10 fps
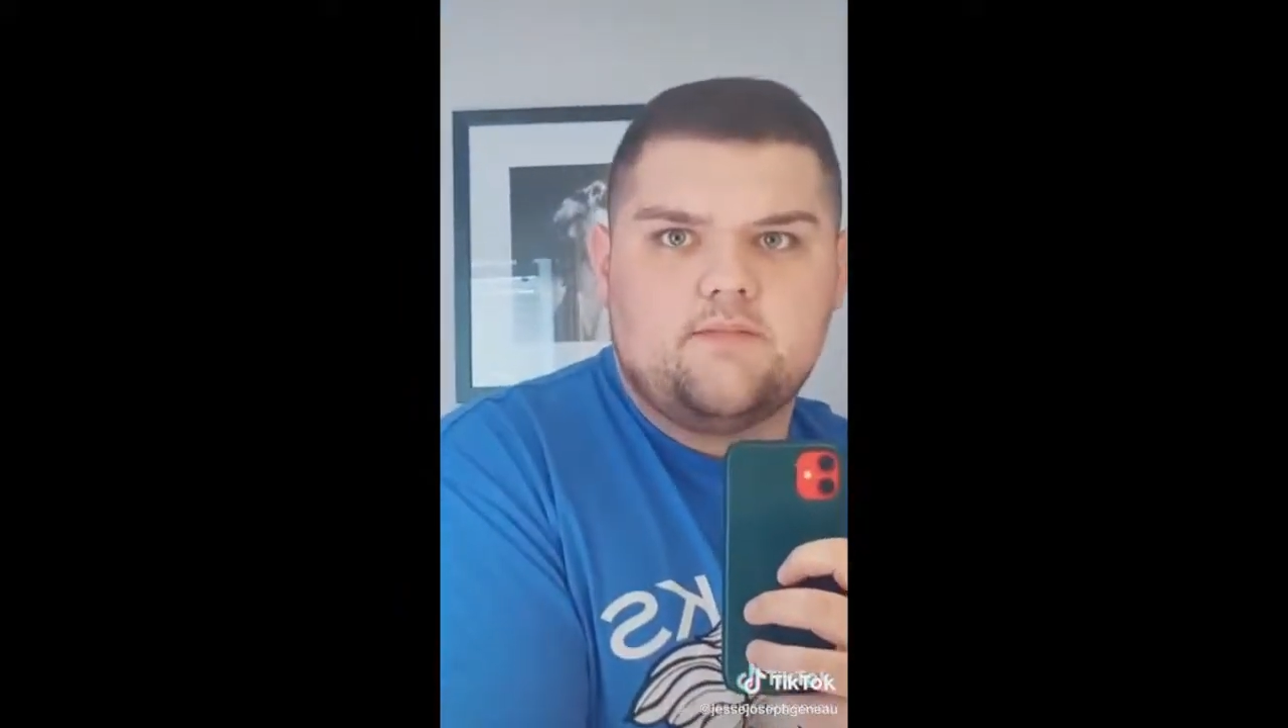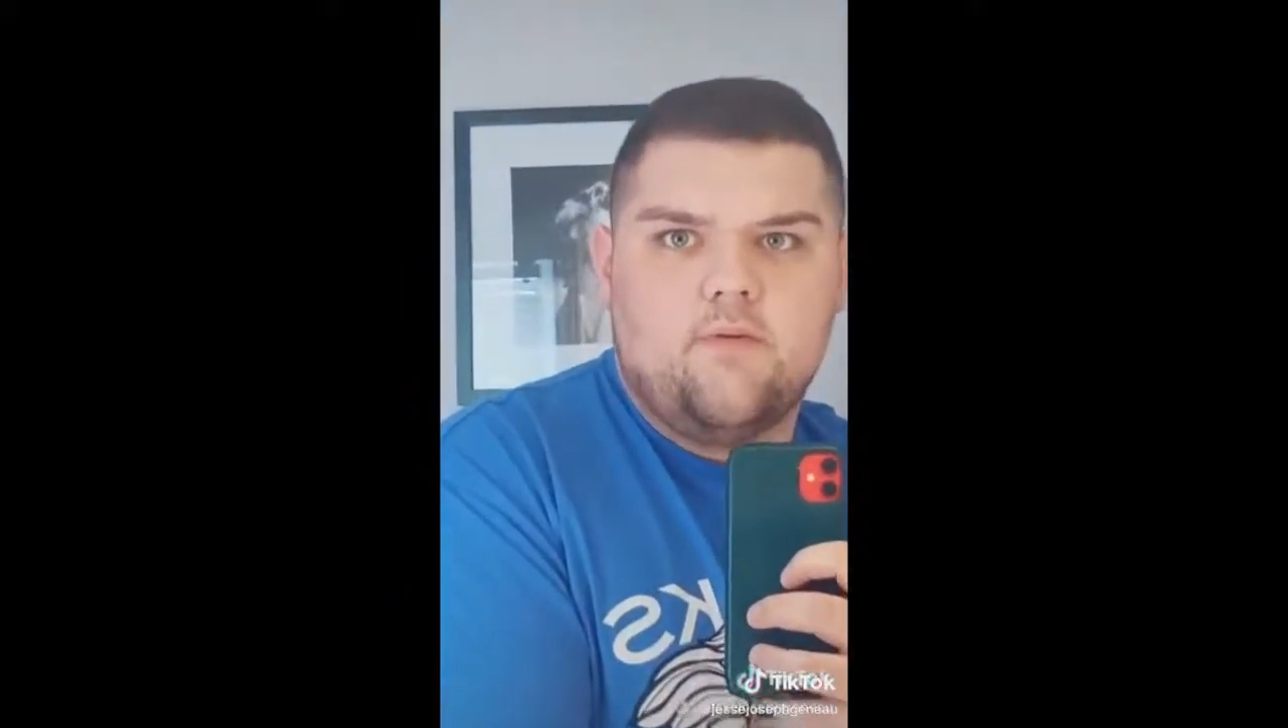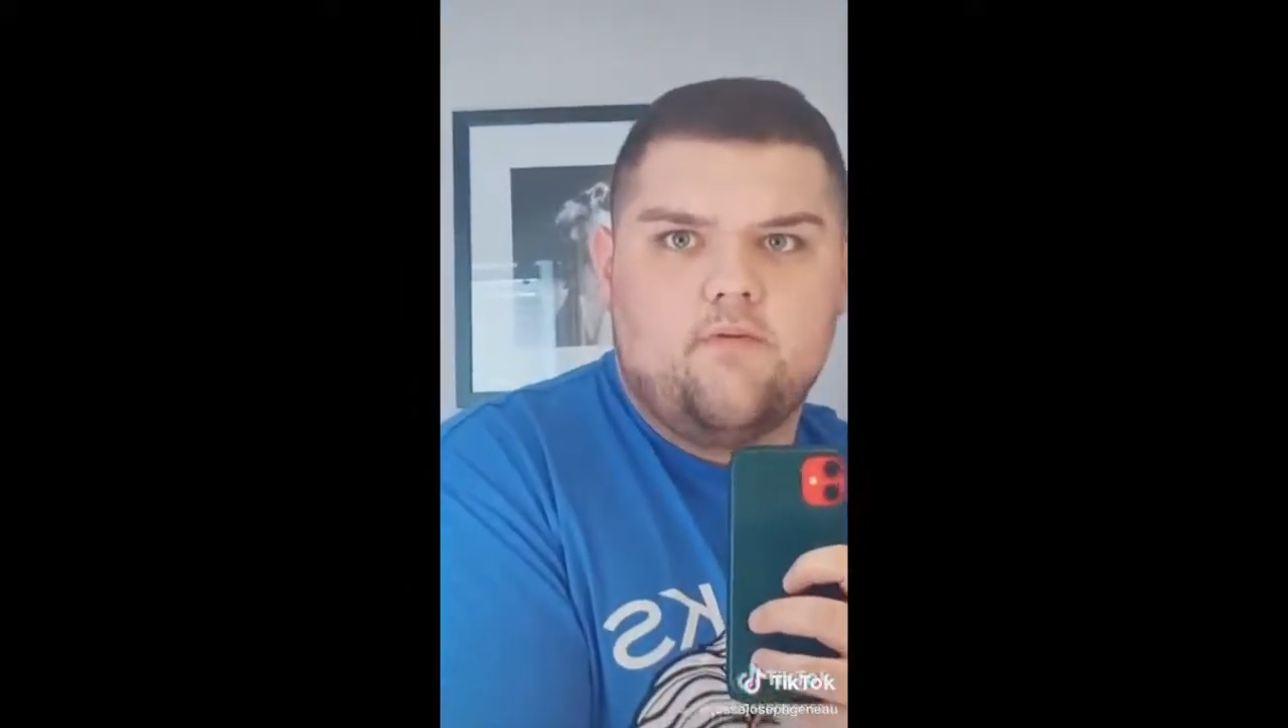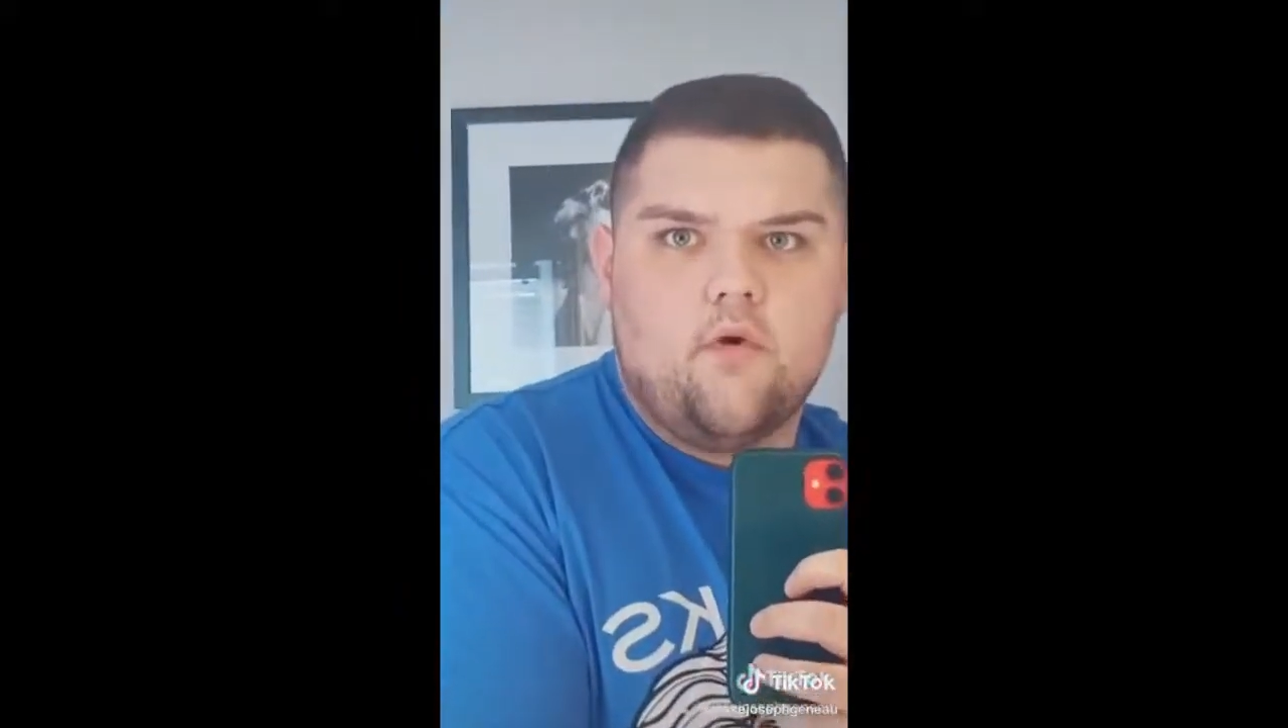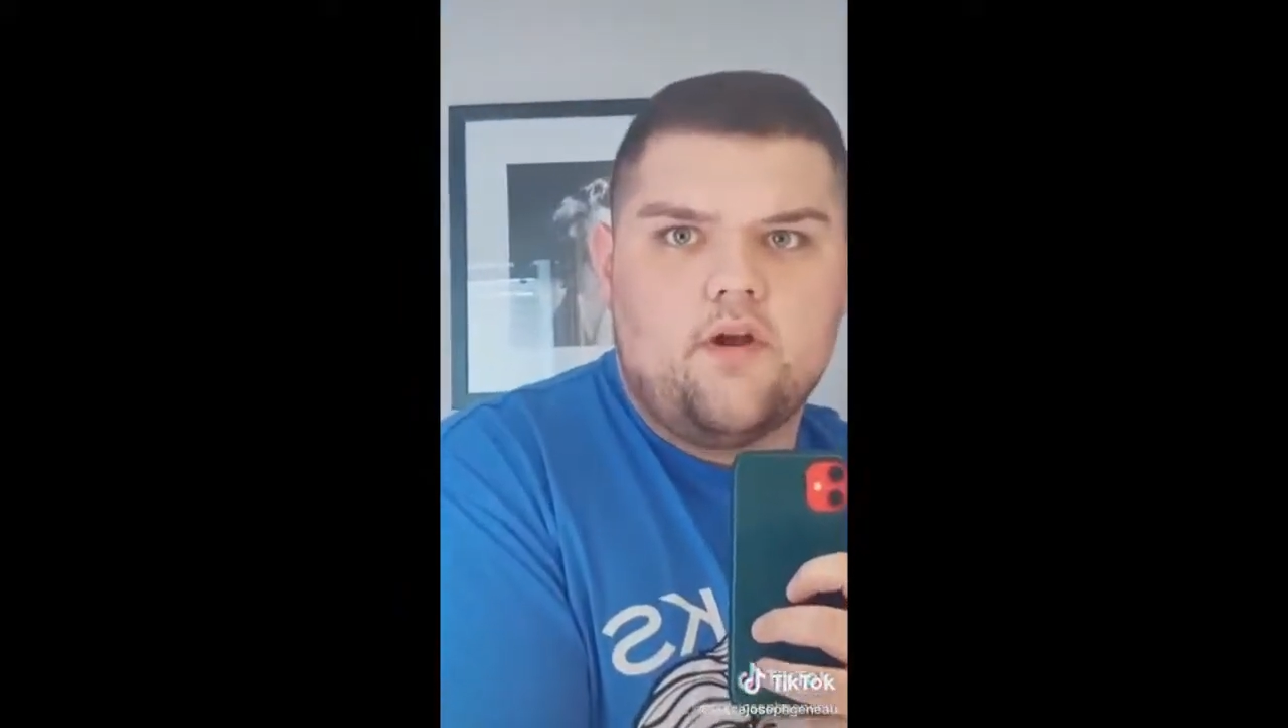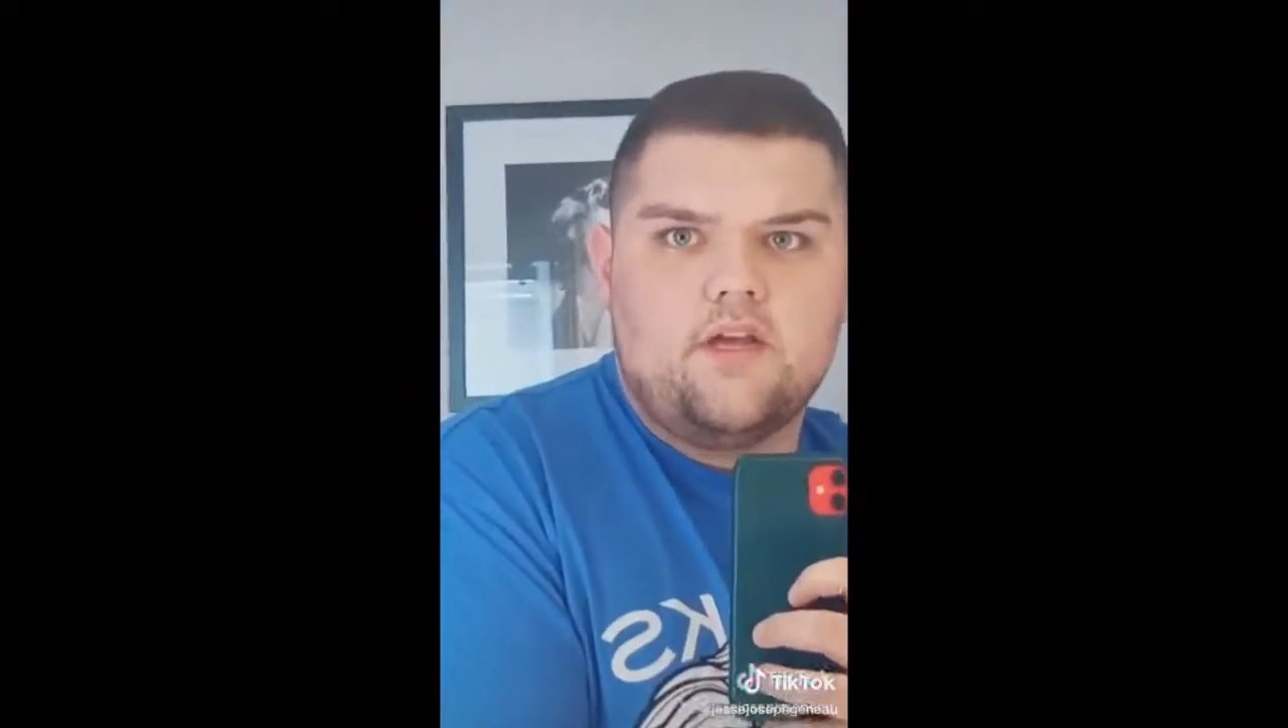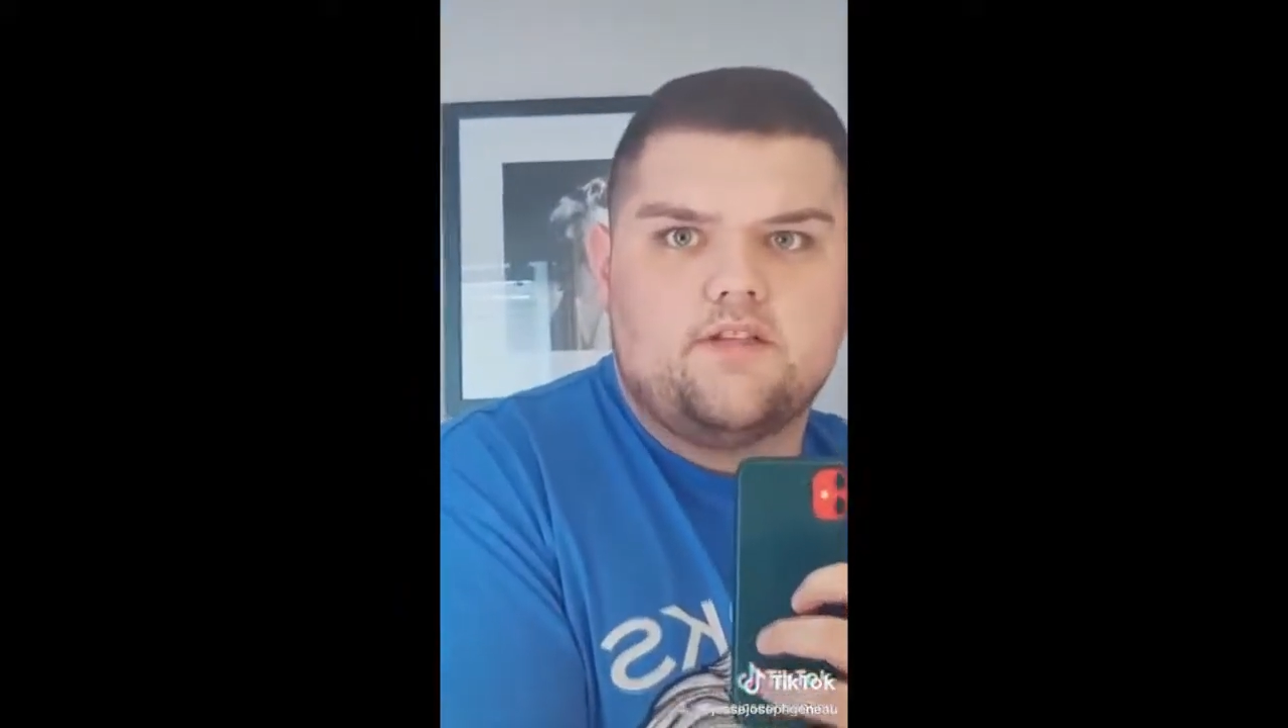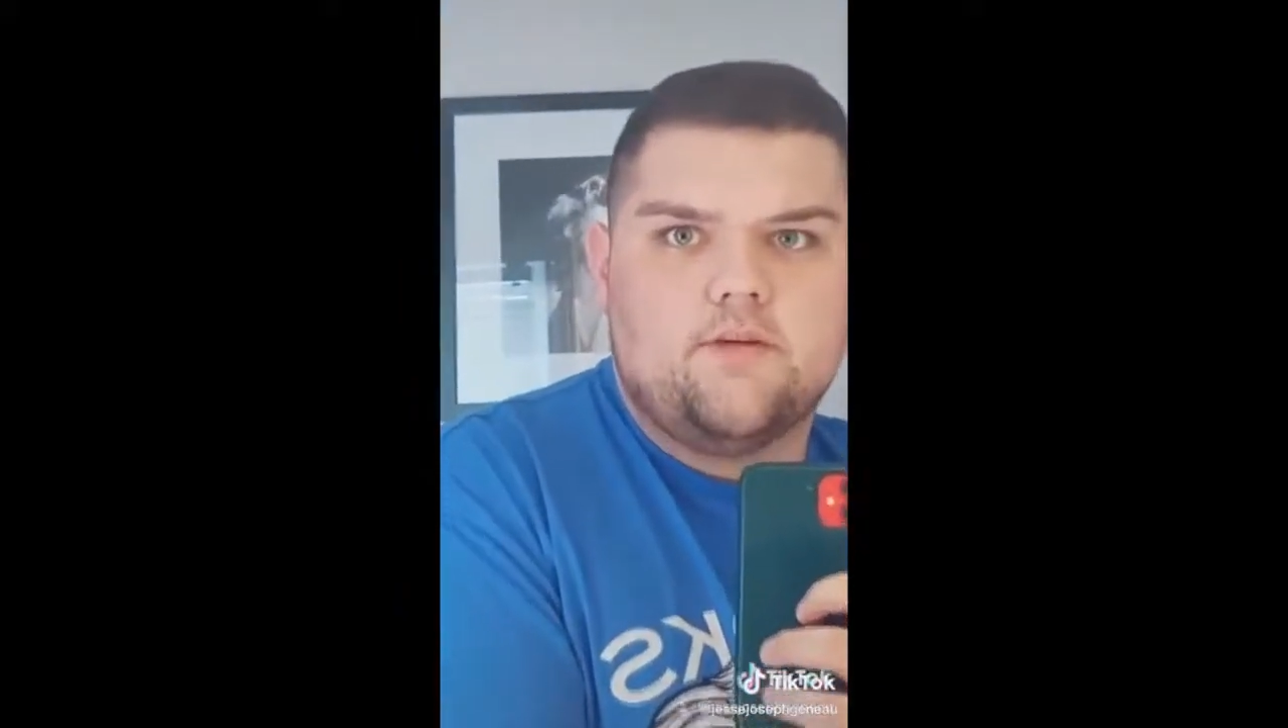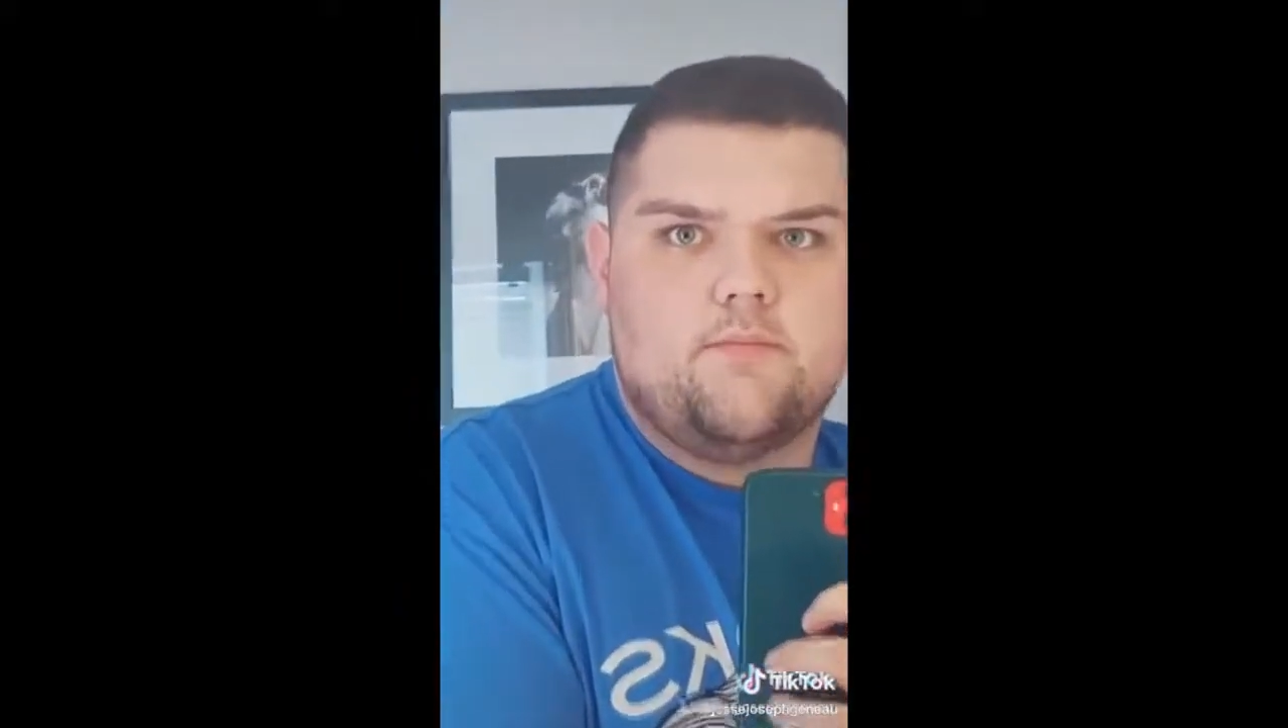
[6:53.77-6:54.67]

before he eats her